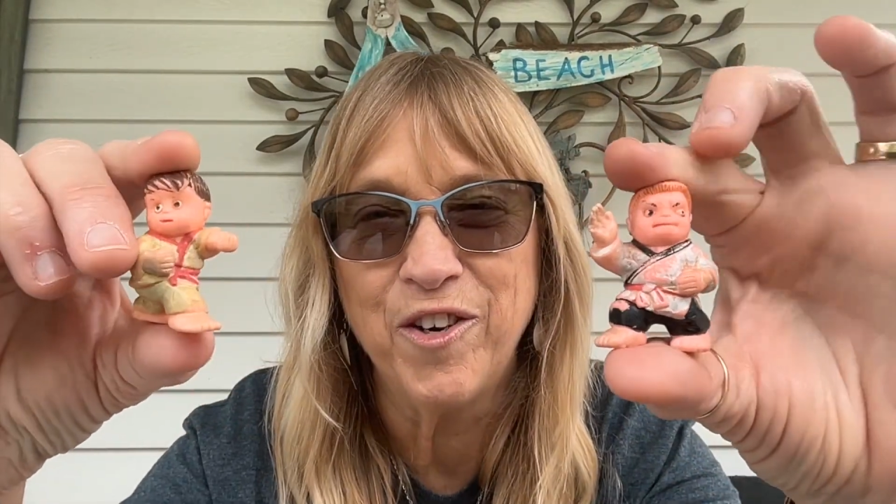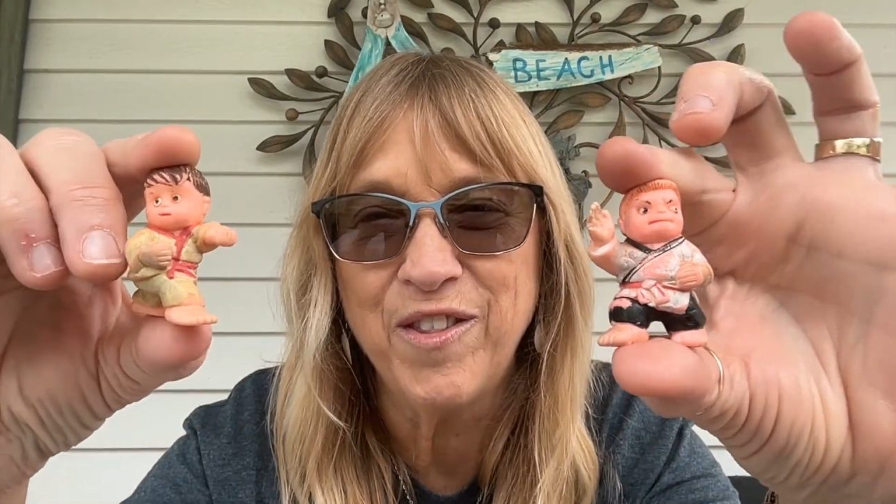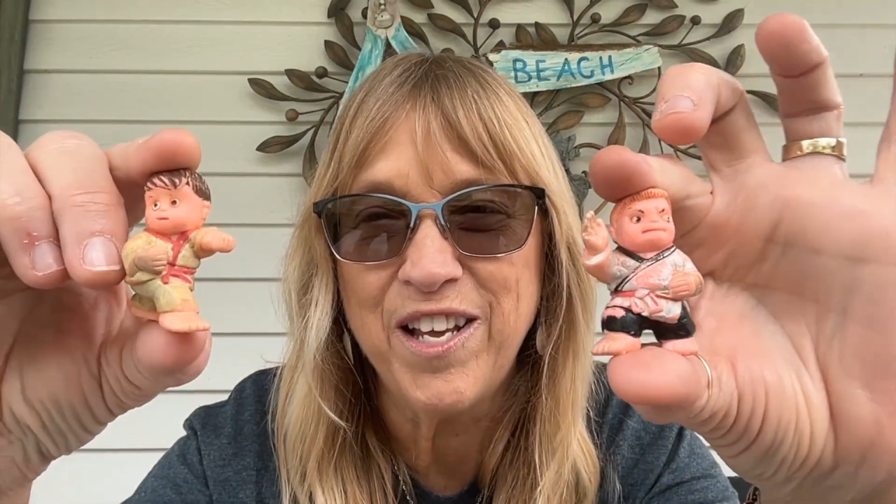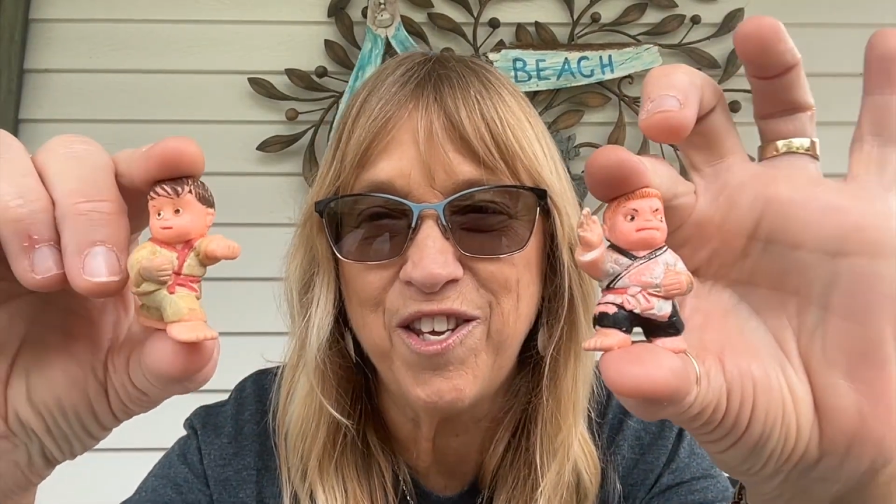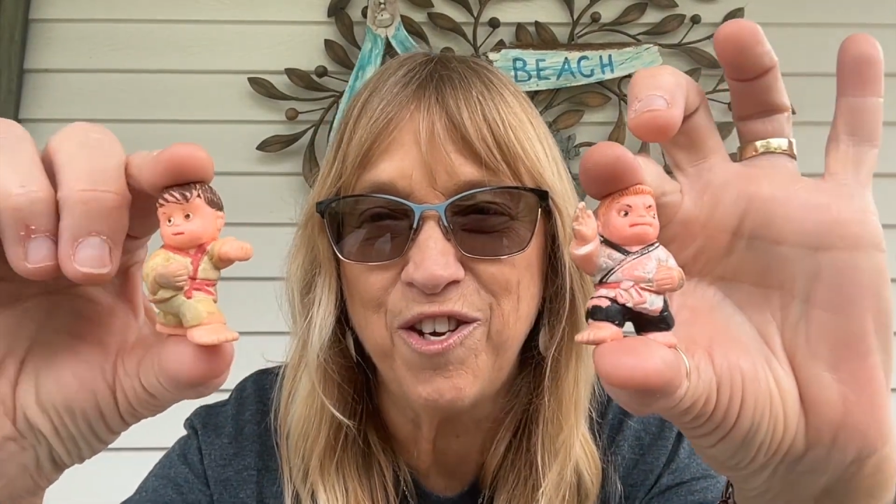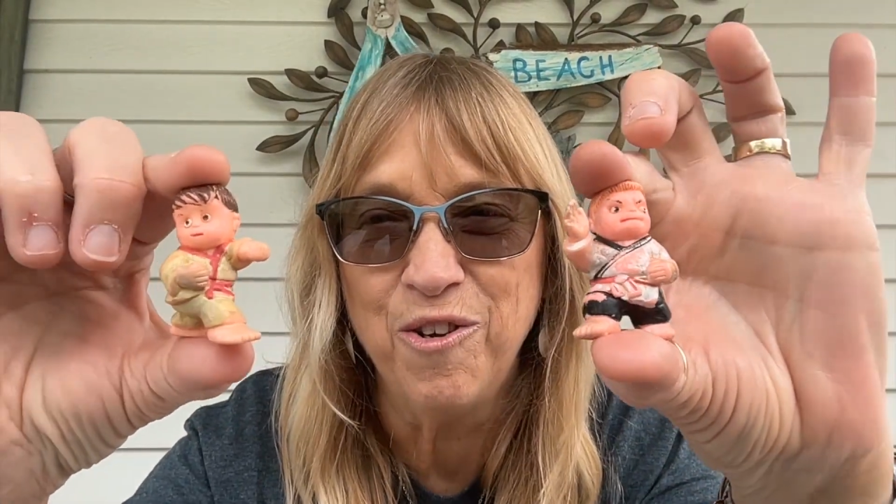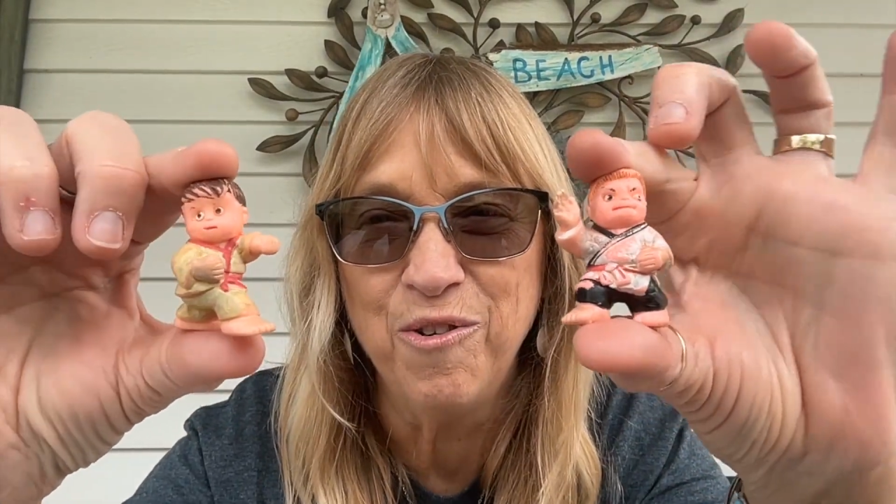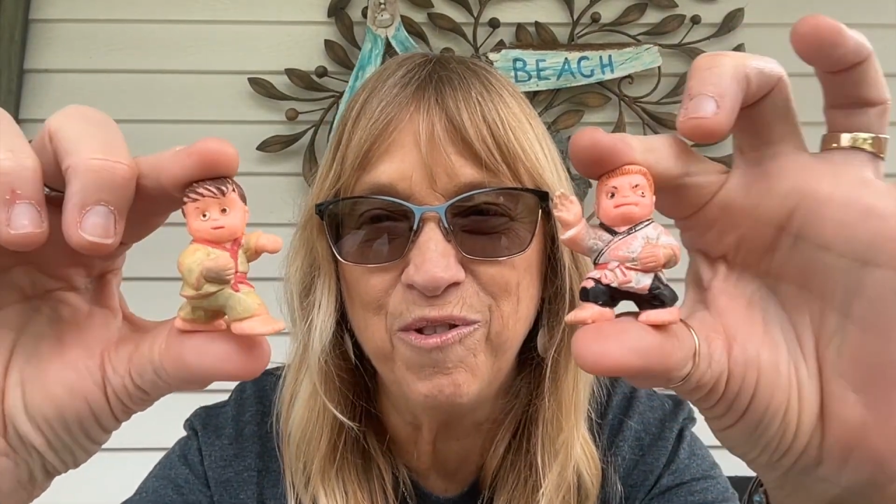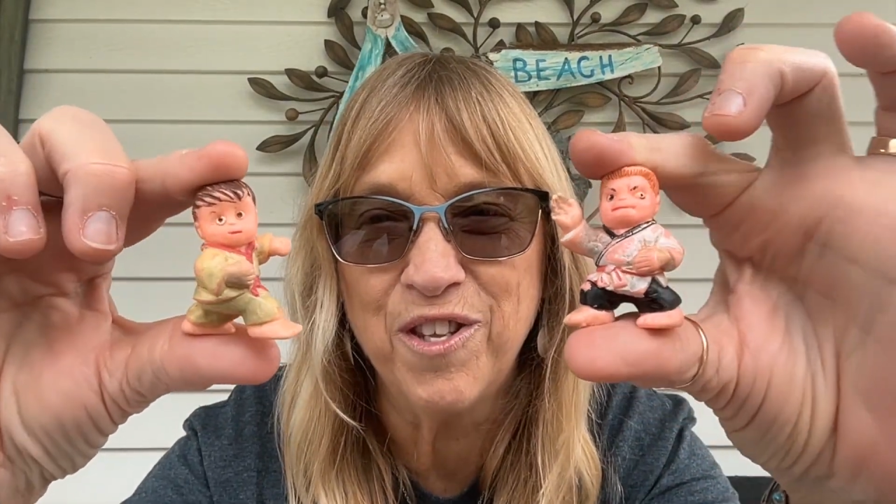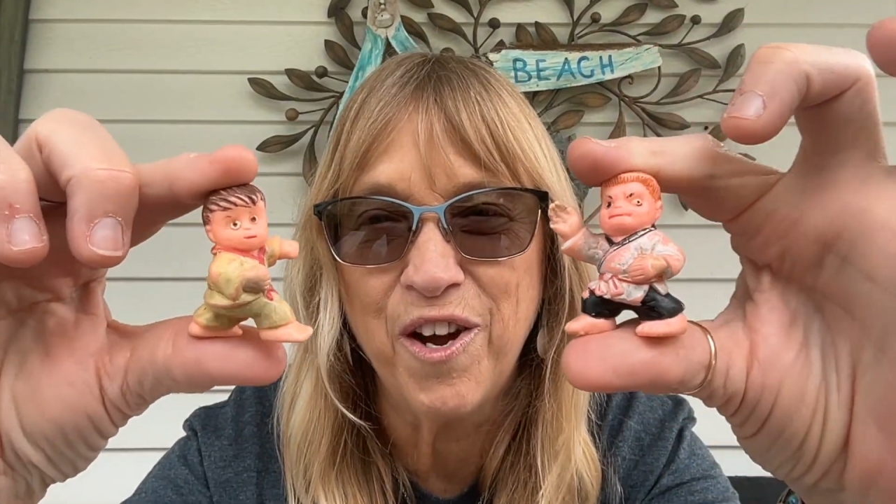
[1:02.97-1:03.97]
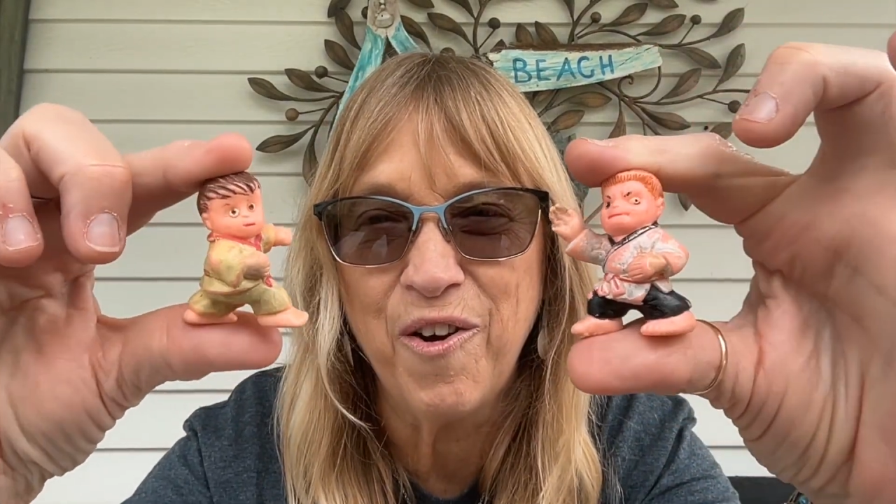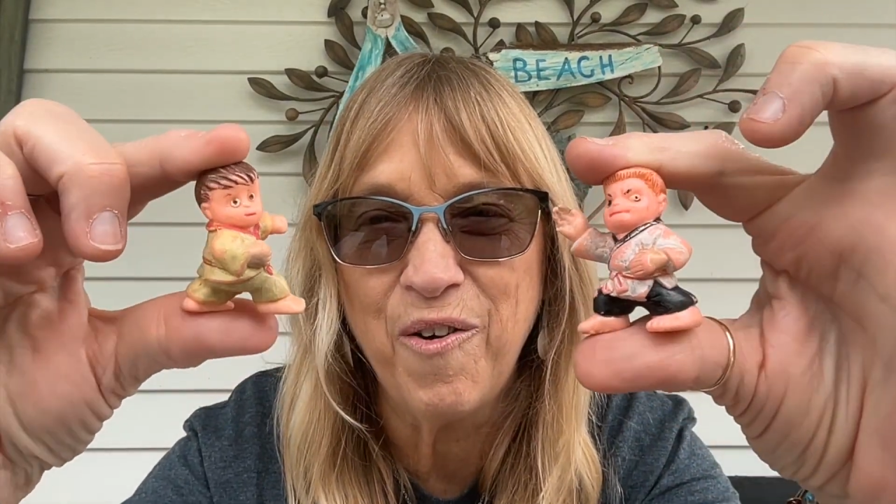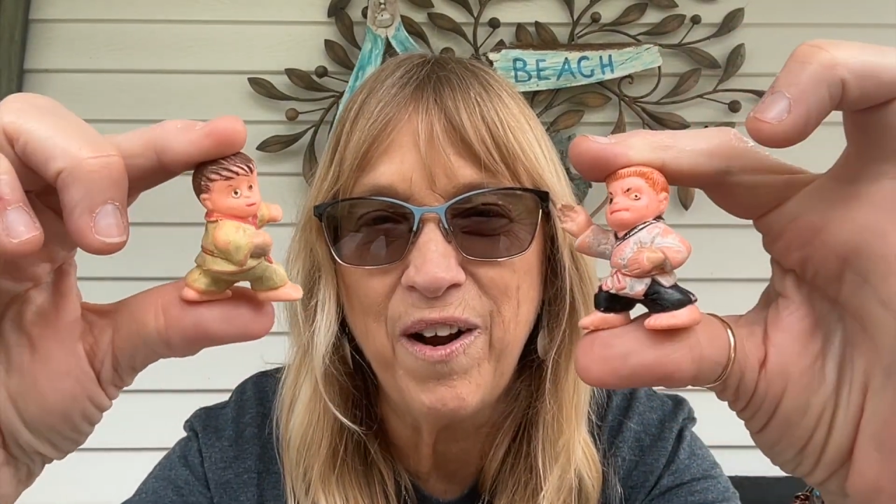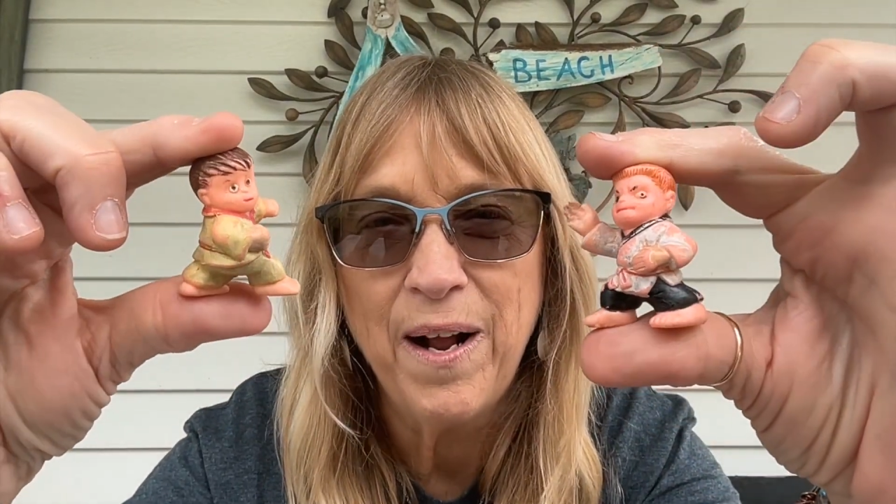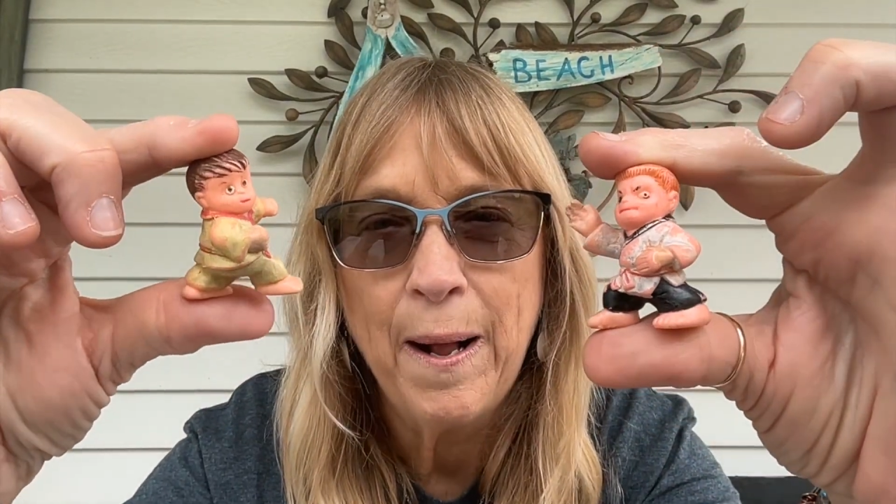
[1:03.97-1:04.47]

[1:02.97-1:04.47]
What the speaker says: Aren't they cute, though?